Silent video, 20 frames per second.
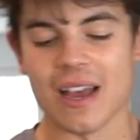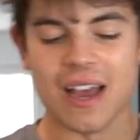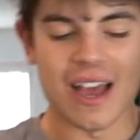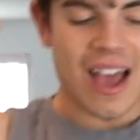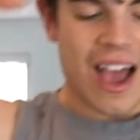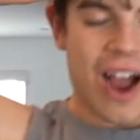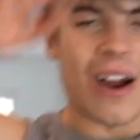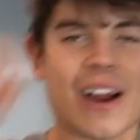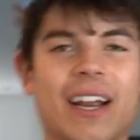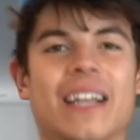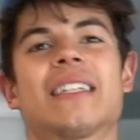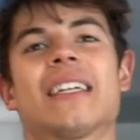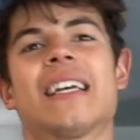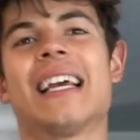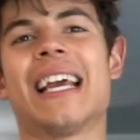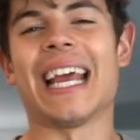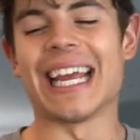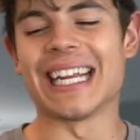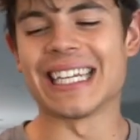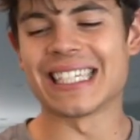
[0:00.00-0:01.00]
All right,
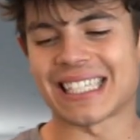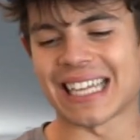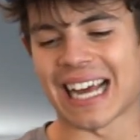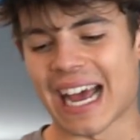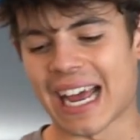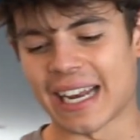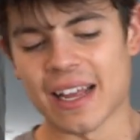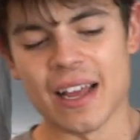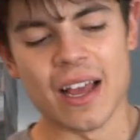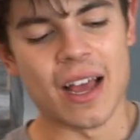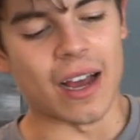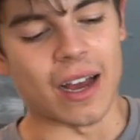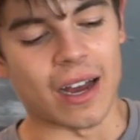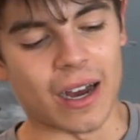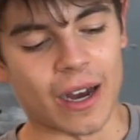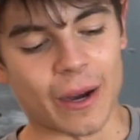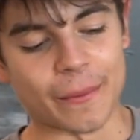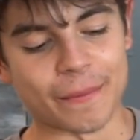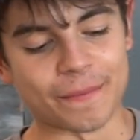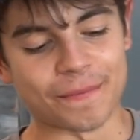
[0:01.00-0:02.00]
inside.
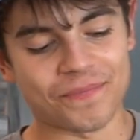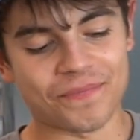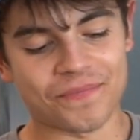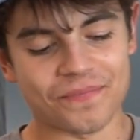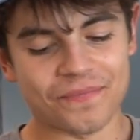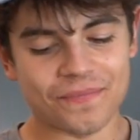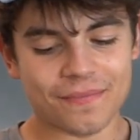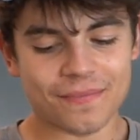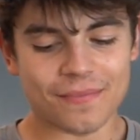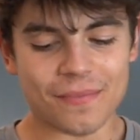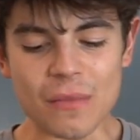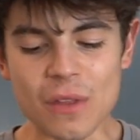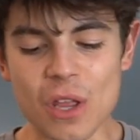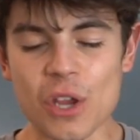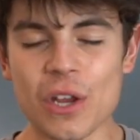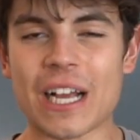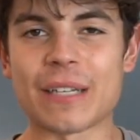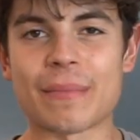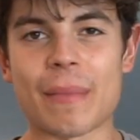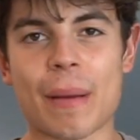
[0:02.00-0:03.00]

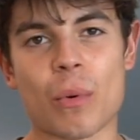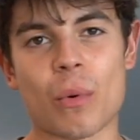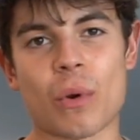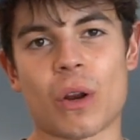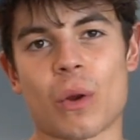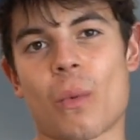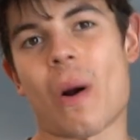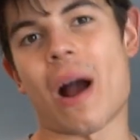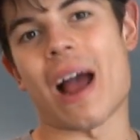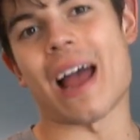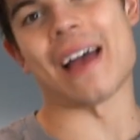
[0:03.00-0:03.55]
You guys might be wondering why